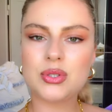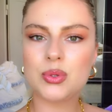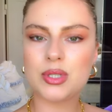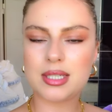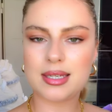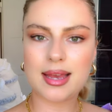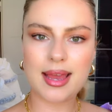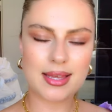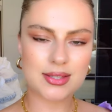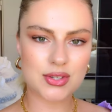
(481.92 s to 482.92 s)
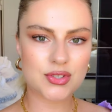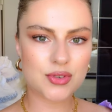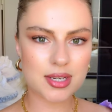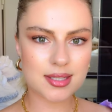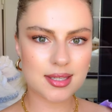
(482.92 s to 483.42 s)
to the ASOS
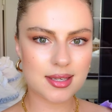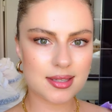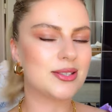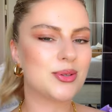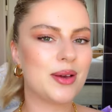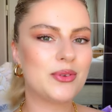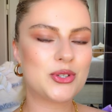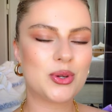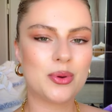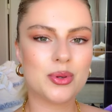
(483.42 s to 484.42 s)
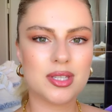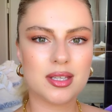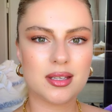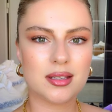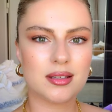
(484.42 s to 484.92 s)
dresses. So I will show you
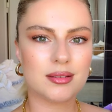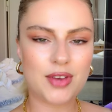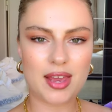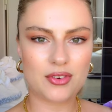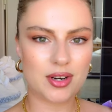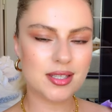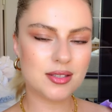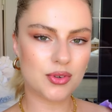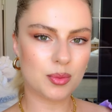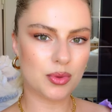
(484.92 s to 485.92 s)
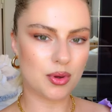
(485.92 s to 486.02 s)
the favorites from